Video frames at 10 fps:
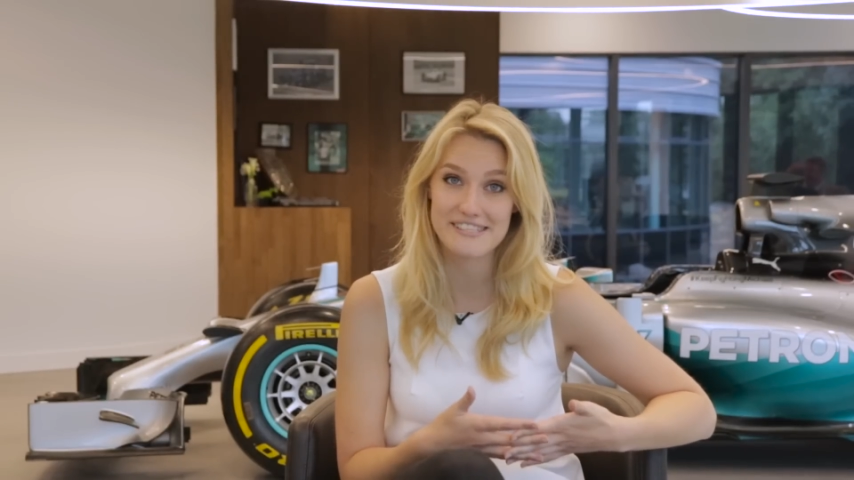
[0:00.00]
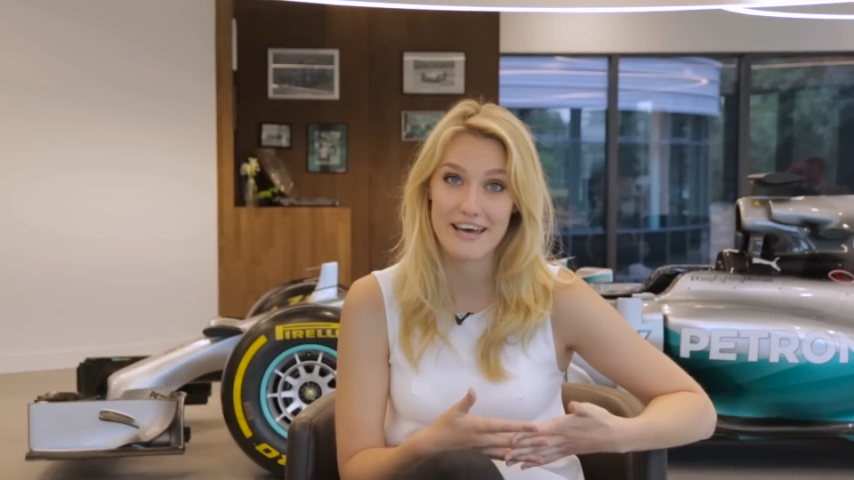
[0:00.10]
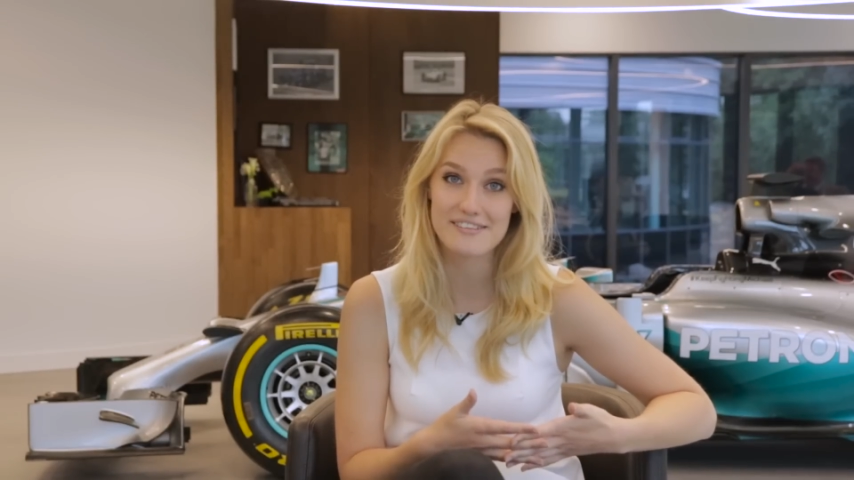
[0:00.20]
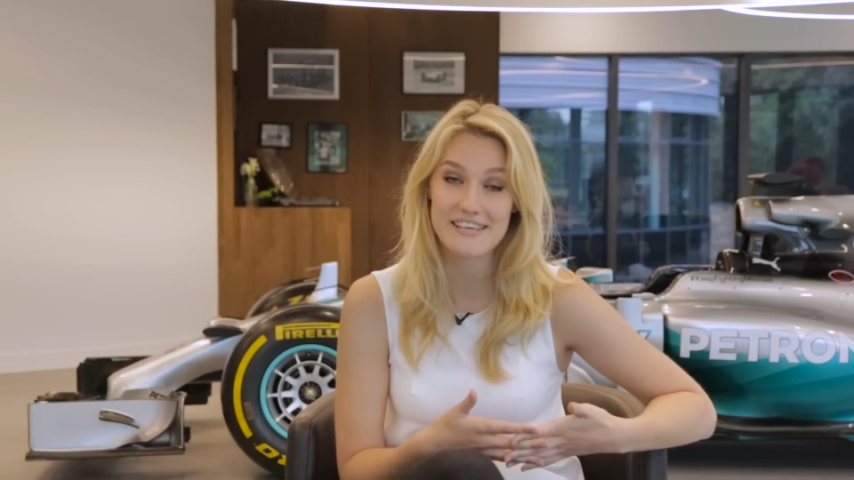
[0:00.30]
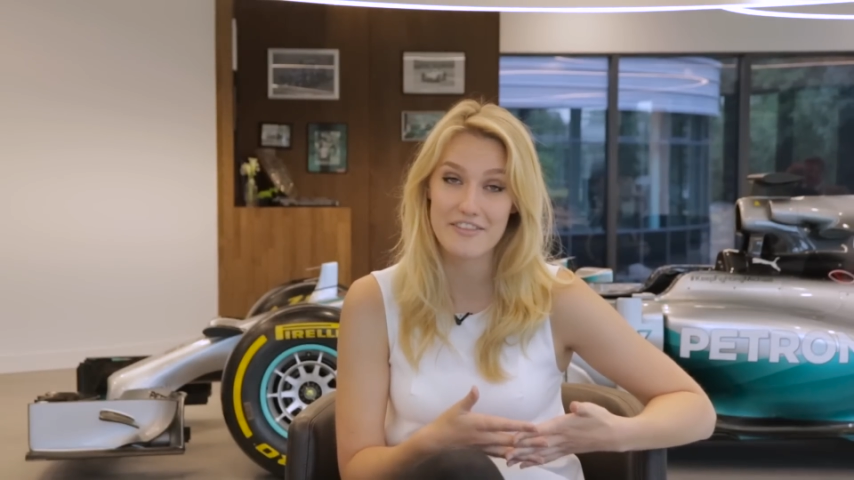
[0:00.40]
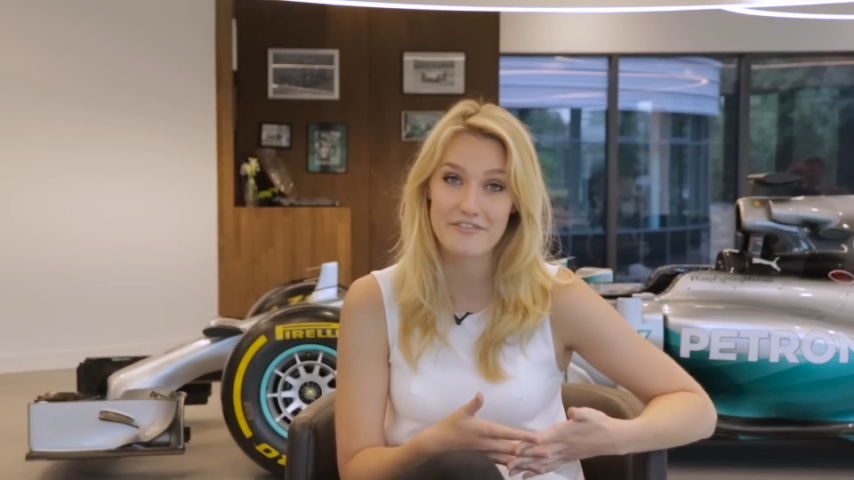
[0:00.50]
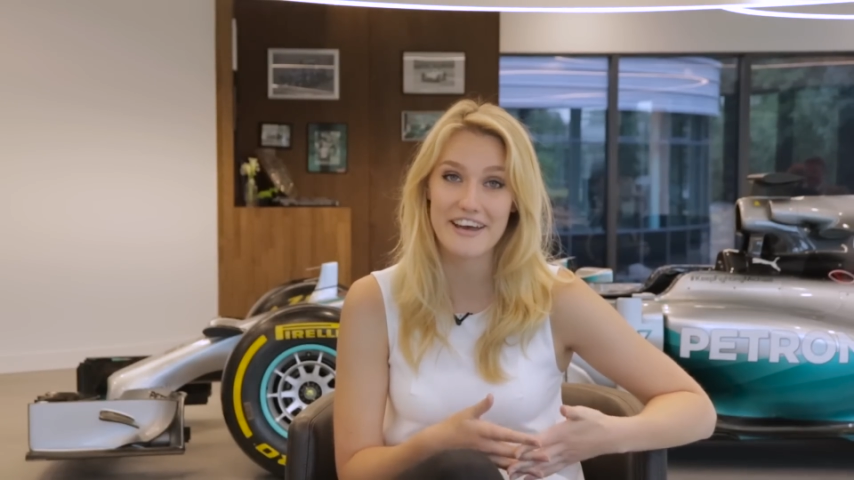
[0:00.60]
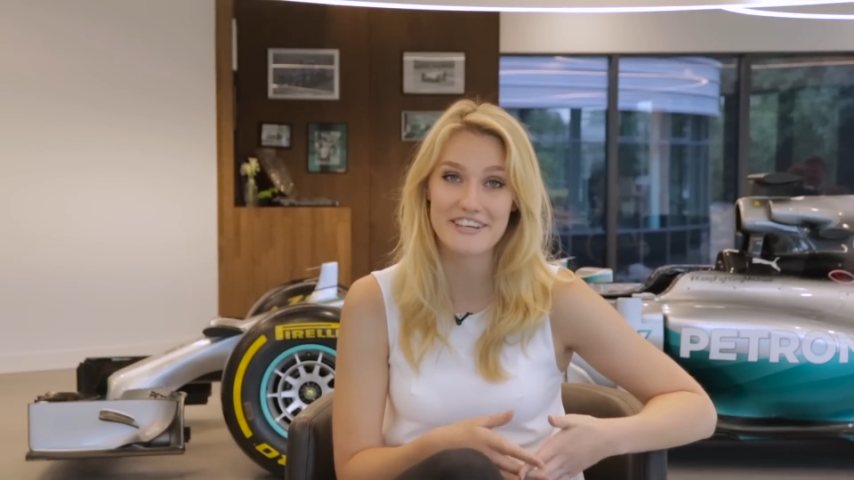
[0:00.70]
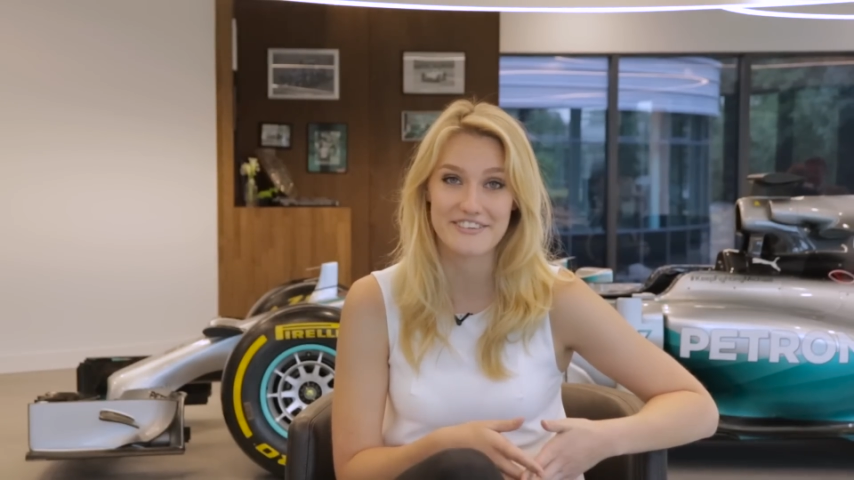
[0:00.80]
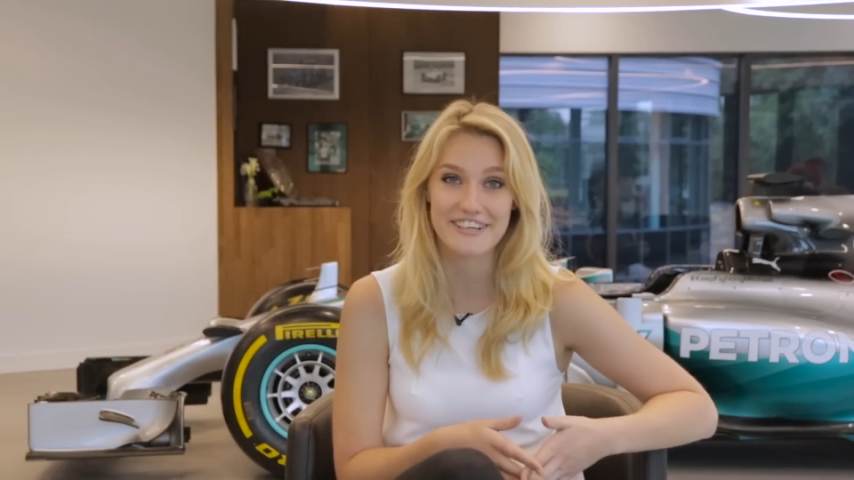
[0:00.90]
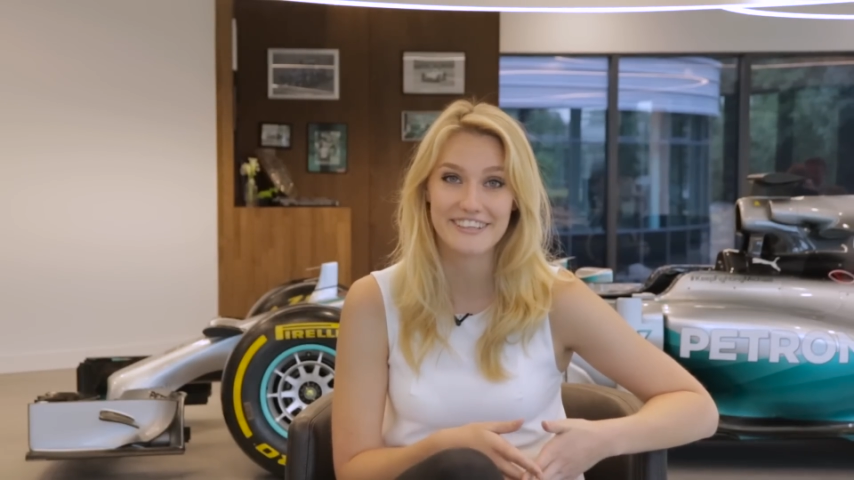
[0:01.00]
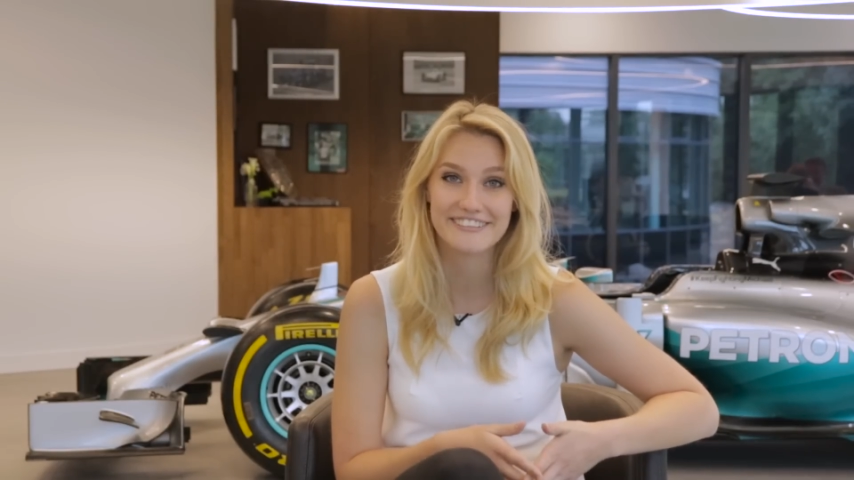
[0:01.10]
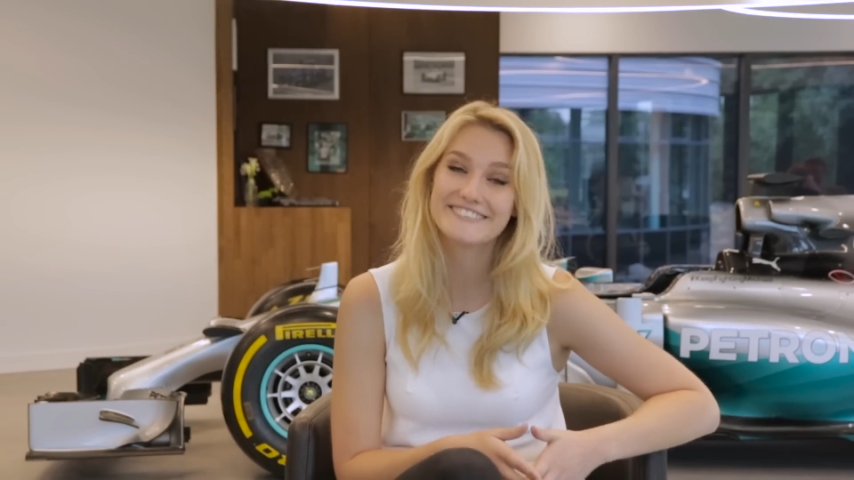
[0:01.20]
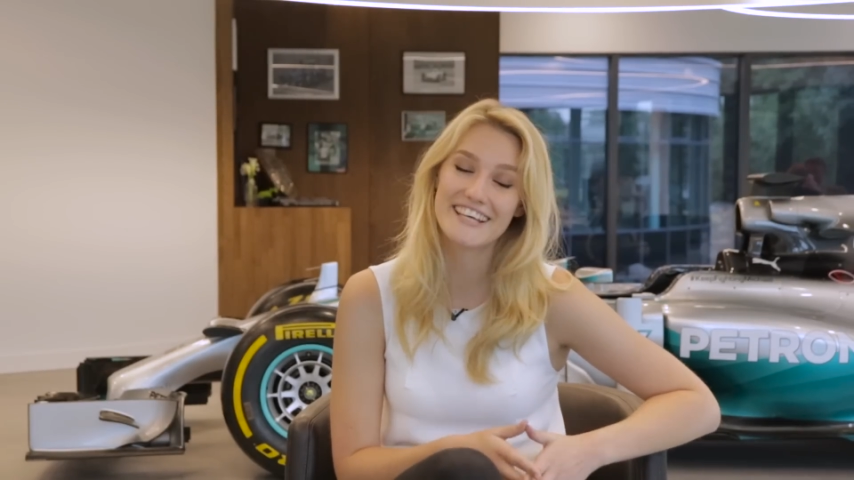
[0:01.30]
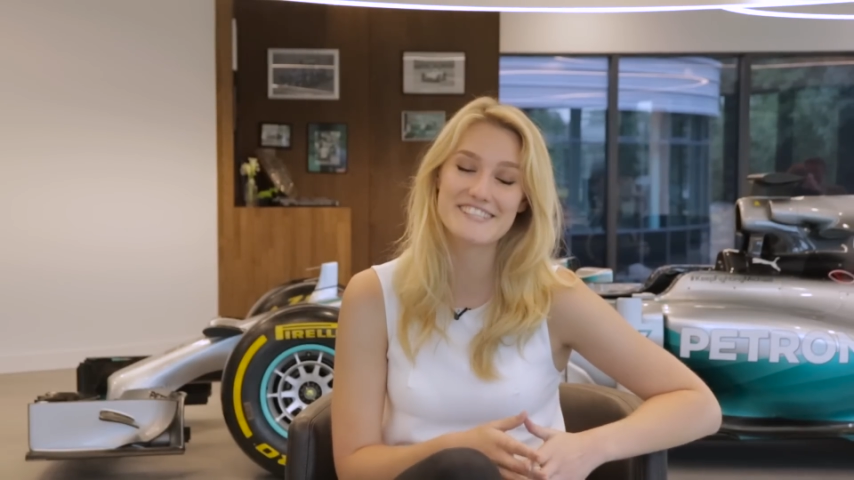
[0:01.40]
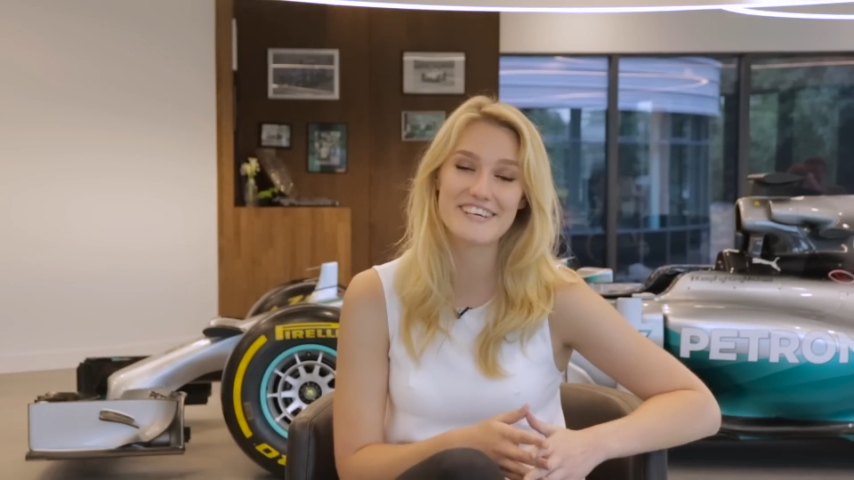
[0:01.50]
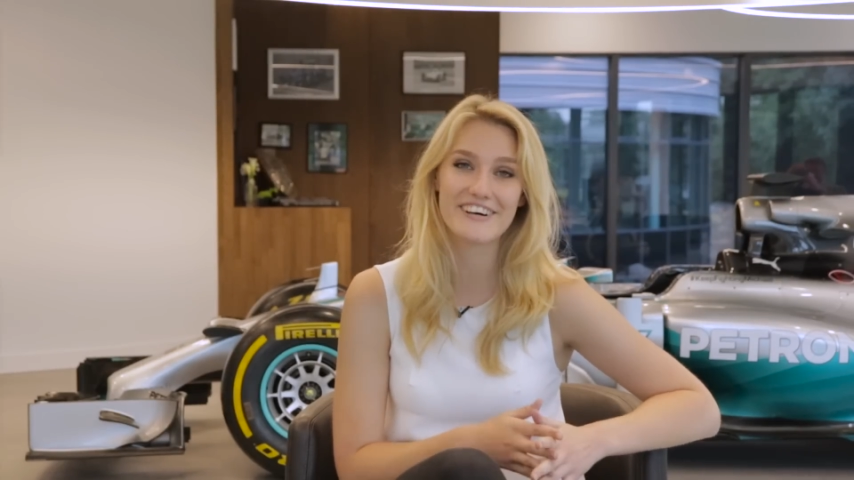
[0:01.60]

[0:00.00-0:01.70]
sounds at the factory. Let's